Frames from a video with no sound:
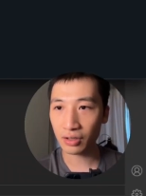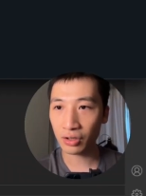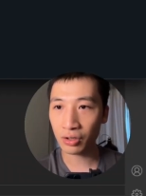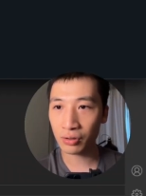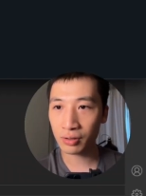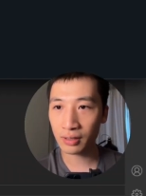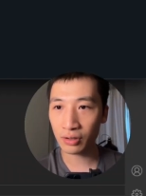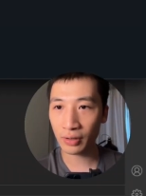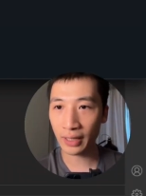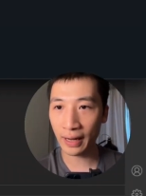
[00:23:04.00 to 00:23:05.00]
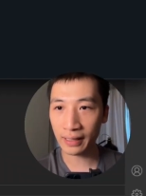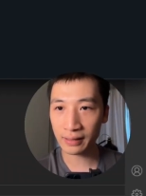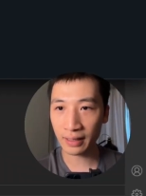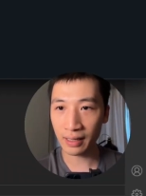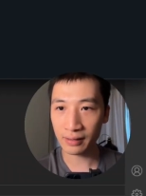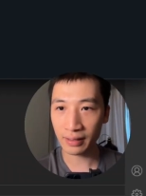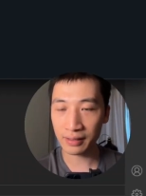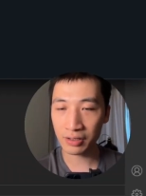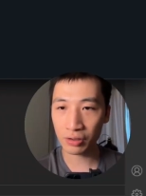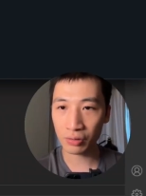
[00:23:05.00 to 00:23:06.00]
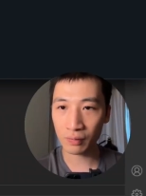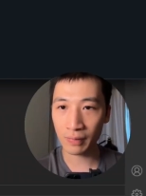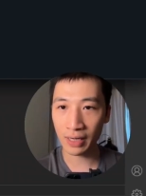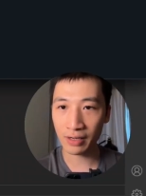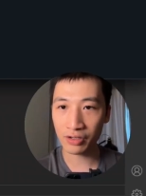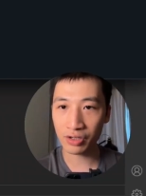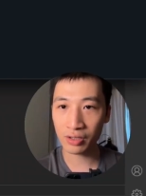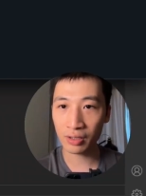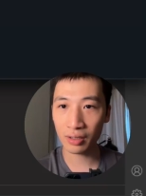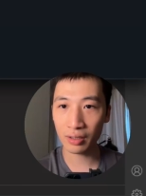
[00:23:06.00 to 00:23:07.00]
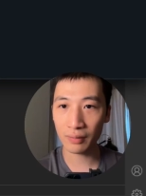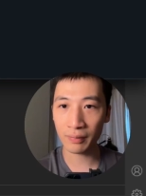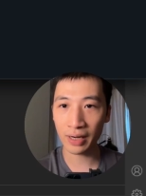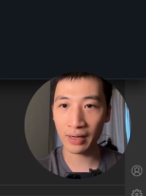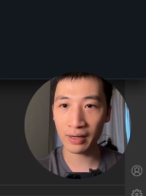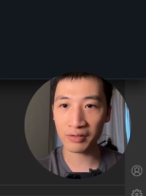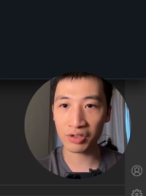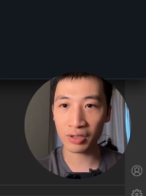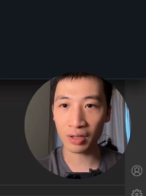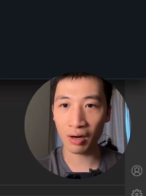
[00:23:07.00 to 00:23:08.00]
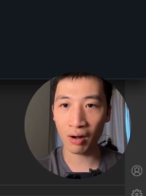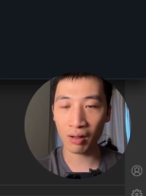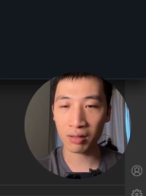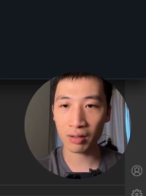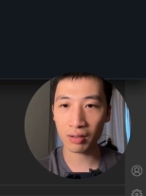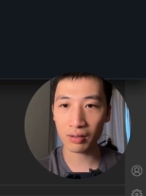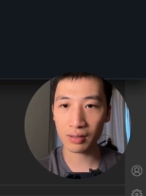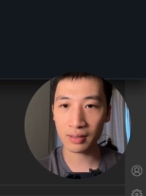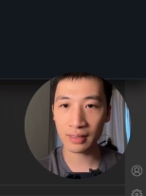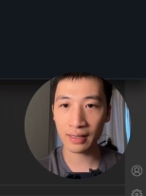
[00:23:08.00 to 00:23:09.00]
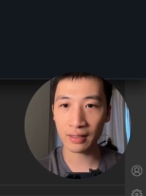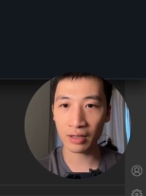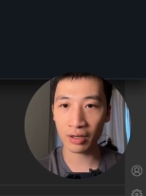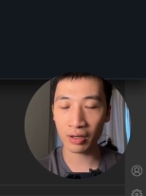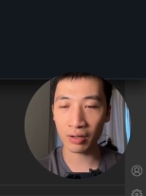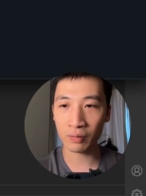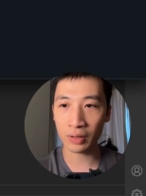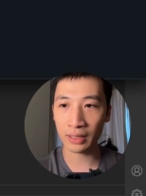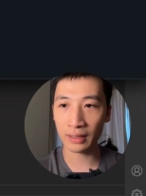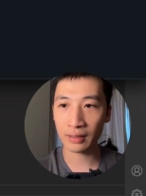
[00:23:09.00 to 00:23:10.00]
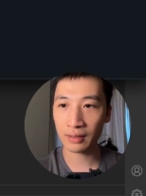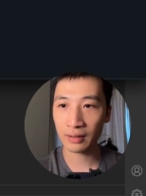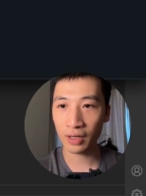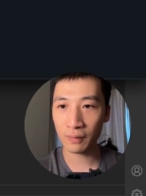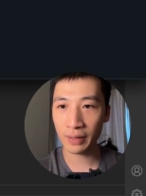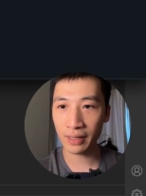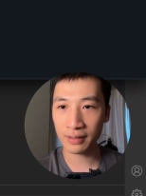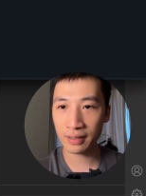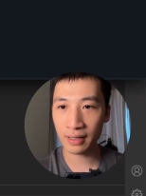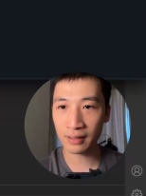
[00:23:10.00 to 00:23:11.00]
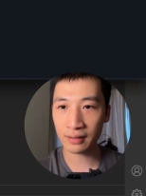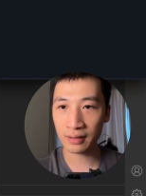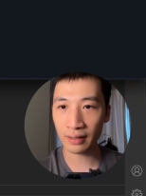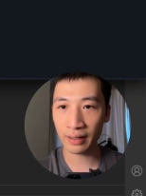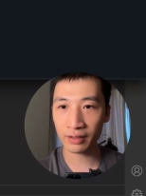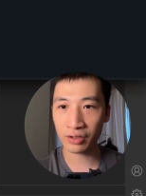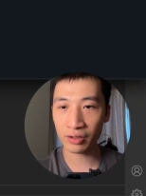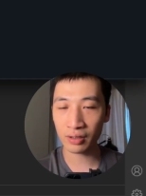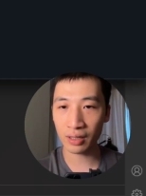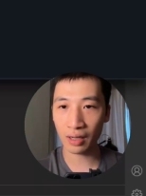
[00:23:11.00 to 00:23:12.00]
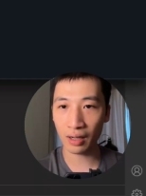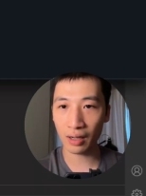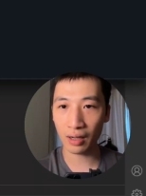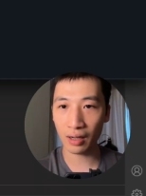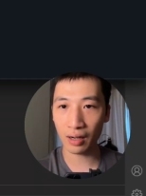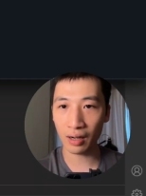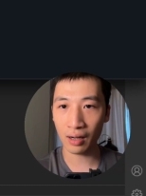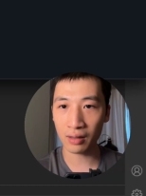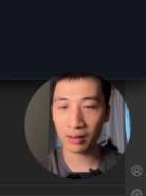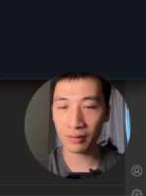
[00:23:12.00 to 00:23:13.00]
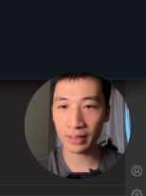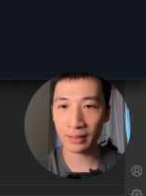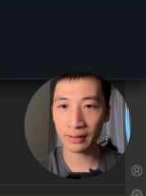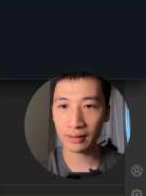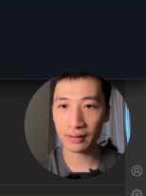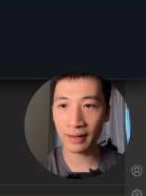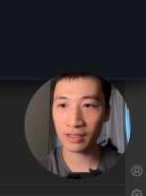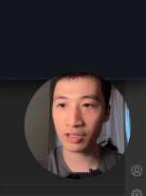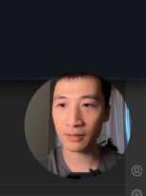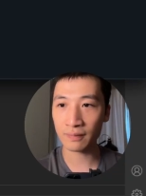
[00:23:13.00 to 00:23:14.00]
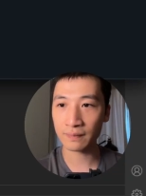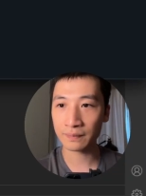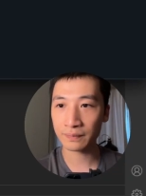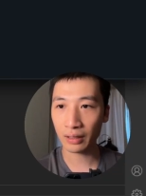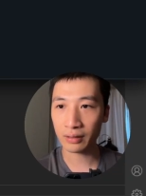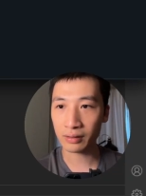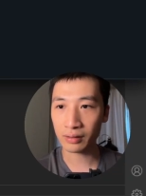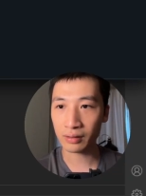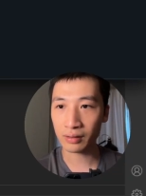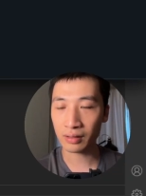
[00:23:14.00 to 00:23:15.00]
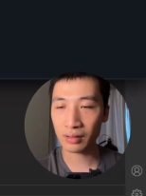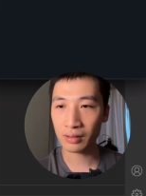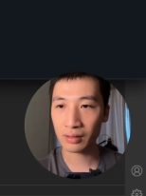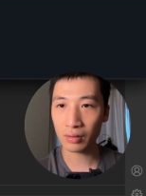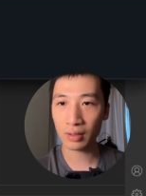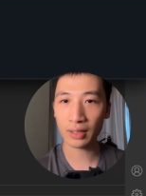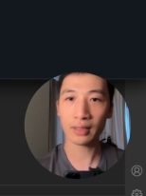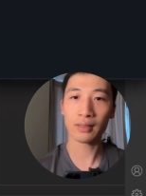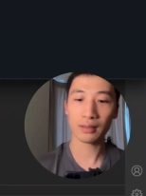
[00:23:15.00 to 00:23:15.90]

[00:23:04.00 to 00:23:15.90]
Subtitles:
Use React context to manage auth state globally. Firebase handles the actual authentication and okay.